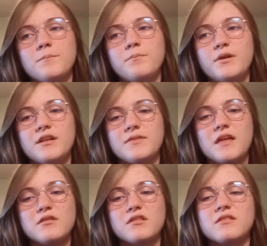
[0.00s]
But
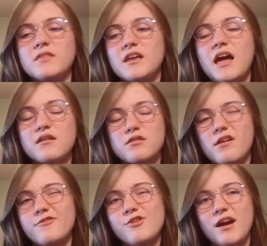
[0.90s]
that's the kind of
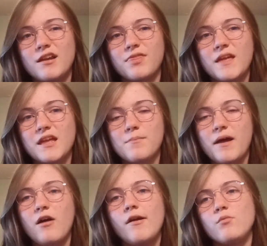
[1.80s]
stuff you got to think
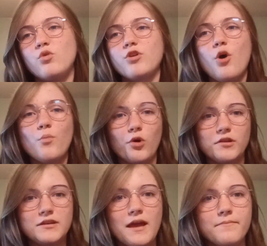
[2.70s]
about, and we'll go more
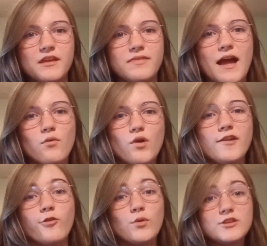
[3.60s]
in depth in that
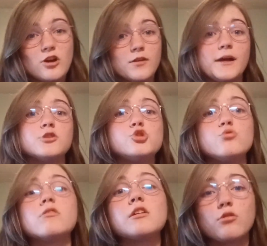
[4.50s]
whenever we talk about
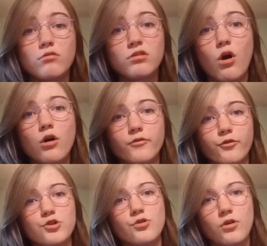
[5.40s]
choosing your song
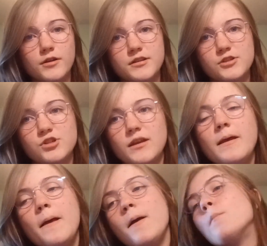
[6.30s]
for your audition.
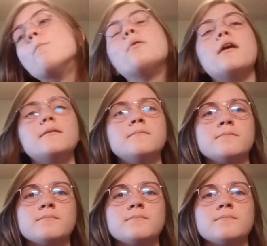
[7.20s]
But